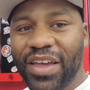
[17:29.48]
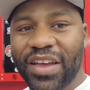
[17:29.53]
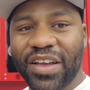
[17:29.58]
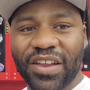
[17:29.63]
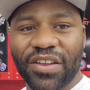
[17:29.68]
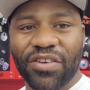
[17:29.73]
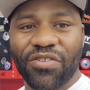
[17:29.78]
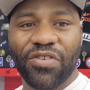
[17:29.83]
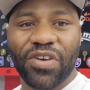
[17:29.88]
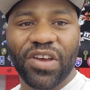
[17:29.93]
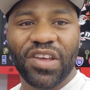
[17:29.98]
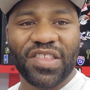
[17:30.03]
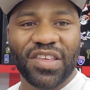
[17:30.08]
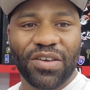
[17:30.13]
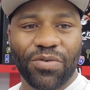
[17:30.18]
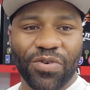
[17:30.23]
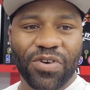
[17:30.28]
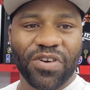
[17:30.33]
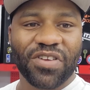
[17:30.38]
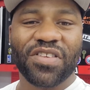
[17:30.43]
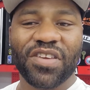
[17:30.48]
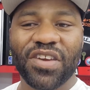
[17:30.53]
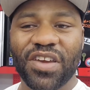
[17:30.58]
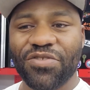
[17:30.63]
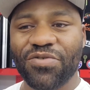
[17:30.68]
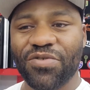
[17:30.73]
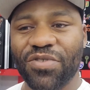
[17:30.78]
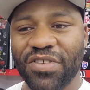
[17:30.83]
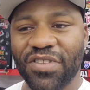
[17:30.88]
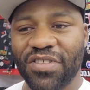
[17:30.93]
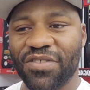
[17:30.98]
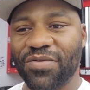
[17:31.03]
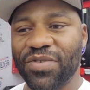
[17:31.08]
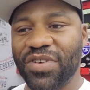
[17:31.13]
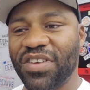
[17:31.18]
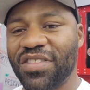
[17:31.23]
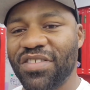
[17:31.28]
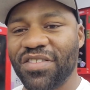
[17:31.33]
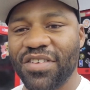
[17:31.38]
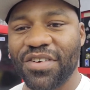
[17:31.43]
crazy work schedule this week,
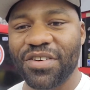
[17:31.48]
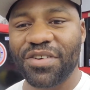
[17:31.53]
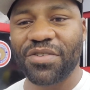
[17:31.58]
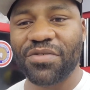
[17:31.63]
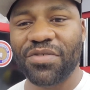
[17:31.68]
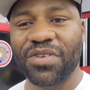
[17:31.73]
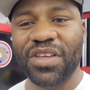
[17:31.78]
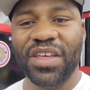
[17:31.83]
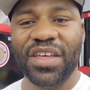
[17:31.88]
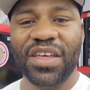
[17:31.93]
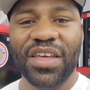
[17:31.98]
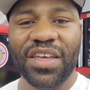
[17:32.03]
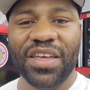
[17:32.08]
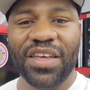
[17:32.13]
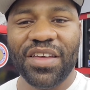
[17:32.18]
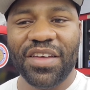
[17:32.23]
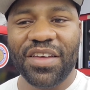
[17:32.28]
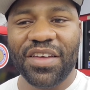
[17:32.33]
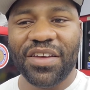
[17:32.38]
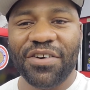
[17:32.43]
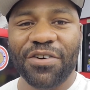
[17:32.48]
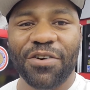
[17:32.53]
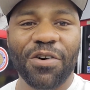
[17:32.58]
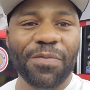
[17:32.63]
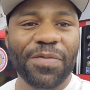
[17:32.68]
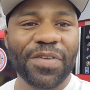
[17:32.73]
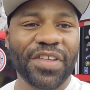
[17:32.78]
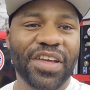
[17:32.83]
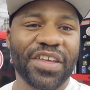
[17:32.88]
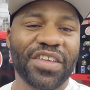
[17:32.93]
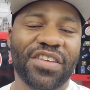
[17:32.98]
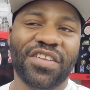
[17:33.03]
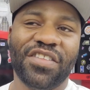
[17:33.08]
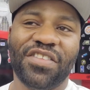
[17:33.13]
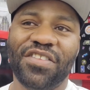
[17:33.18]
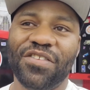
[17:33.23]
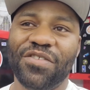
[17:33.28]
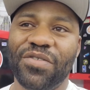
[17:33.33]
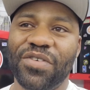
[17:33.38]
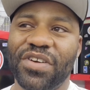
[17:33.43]
so hopefully I get
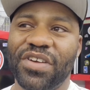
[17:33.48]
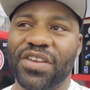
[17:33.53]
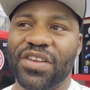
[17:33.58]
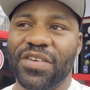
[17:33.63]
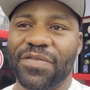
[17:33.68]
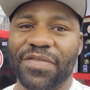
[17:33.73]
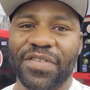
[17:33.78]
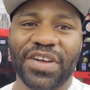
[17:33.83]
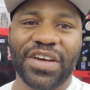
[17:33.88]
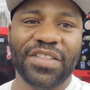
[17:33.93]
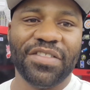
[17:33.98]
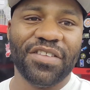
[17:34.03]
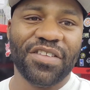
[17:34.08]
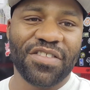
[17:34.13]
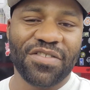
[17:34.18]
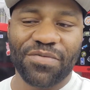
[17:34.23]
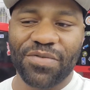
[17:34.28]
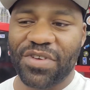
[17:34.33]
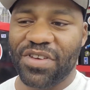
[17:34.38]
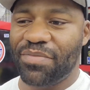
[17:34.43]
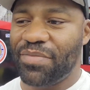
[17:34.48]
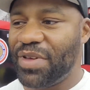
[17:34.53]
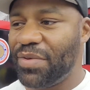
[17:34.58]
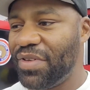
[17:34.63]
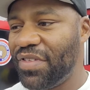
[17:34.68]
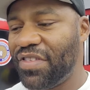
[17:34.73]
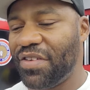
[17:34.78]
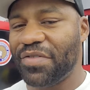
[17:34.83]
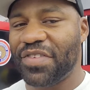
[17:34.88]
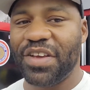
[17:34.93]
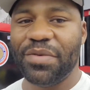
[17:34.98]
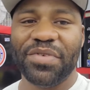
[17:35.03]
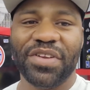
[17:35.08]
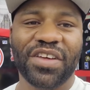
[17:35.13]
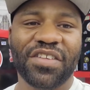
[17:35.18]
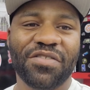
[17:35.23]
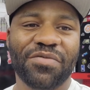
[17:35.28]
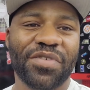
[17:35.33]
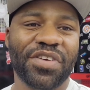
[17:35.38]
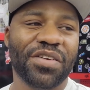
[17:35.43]
to it. If not this week, maybe sometime next
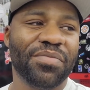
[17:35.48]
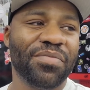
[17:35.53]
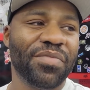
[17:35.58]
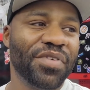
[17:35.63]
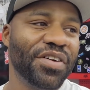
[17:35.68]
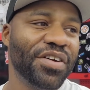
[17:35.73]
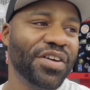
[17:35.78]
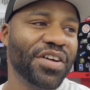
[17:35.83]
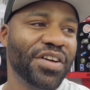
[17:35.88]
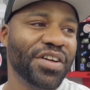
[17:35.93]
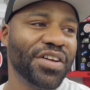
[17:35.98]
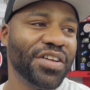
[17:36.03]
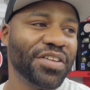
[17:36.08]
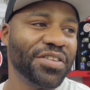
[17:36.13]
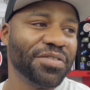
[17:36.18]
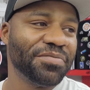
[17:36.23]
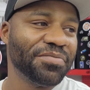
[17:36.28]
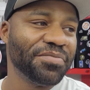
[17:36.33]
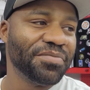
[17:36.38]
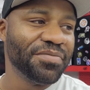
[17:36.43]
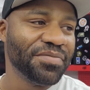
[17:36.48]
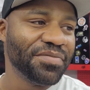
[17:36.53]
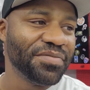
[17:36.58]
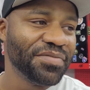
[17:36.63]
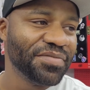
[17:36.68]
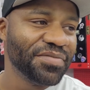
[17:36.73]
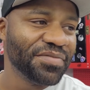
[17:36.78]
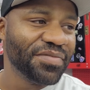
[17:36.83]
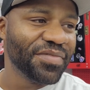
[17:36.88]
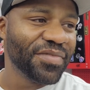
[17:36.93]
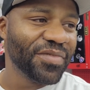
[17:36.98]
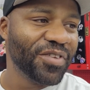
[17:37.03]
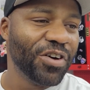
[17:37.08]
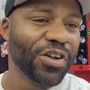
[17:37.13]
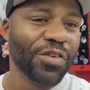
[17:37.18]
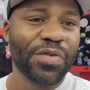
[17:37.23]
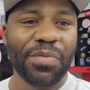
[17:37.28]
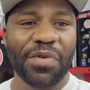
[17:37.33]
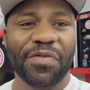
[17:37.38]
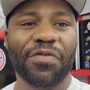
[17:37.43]
week. Hopefully
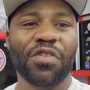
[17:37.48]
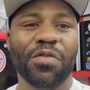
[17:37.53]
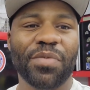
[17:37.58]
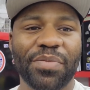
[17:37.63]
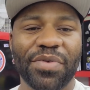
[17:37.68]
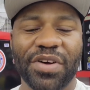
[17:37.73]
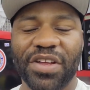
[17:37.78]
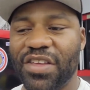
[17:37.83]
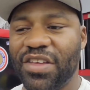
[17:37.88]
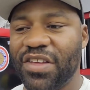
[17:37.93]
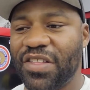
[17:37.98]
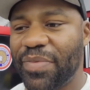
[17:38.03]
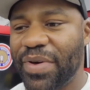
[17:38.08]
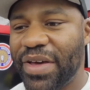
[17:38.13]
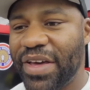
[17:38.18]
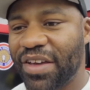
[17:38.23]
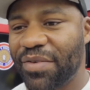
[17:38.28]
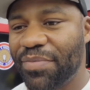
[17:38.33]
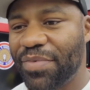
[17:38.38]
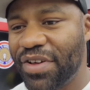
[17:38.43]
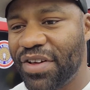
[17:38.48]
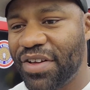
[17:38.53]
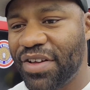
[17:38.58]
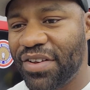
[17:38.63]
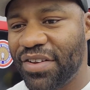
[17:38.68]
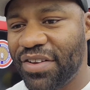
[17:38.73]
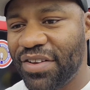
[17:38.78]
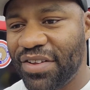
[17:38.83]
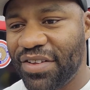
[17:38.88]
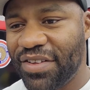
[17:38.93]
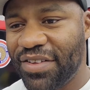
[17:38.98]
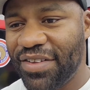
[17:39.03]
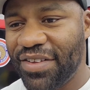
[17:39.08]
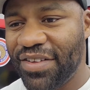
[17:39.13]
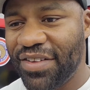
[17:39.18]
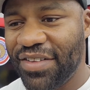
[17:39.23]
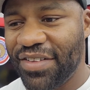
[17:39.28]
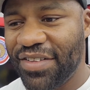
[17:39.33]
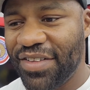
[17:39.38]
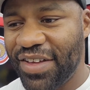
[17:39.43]
before my buddy gets back, but
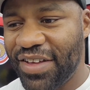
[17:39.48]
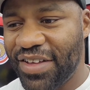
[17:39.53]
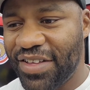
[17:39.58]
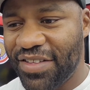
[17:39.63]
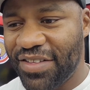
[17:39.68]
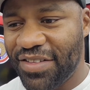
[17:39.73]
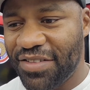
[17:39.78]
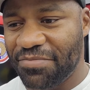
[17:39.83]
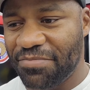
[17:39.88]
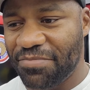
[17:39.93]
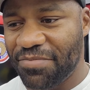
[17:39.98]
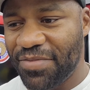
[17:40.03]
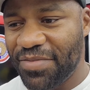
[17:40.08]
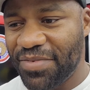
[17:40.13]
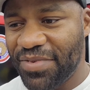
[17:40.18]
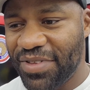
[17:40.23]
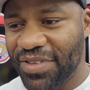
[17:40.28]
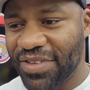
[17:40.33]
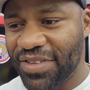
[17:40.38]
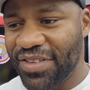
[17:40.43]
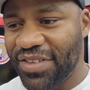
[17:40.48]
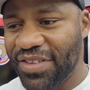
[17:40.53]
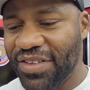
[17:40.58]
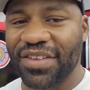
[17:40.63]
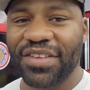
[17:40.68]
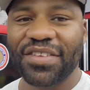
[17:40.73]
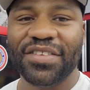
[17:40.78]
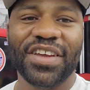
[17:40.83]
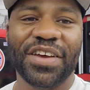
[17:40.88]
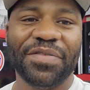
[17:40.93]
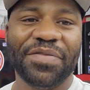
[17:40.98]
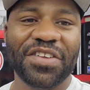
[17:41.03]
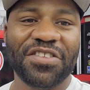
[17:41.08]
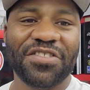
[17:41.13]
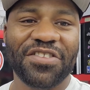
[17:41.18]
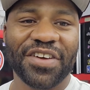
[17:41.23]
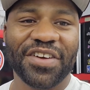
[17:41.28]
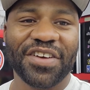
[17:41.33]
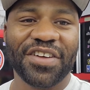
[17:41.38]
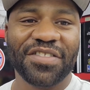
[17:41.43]
yeah, definitely
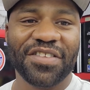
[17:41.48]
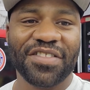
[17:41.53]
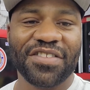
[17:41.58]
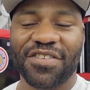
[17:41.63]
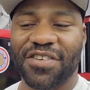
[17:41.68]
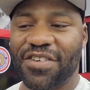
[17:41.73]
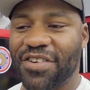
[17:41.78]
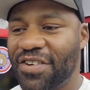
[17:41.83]
check out this car.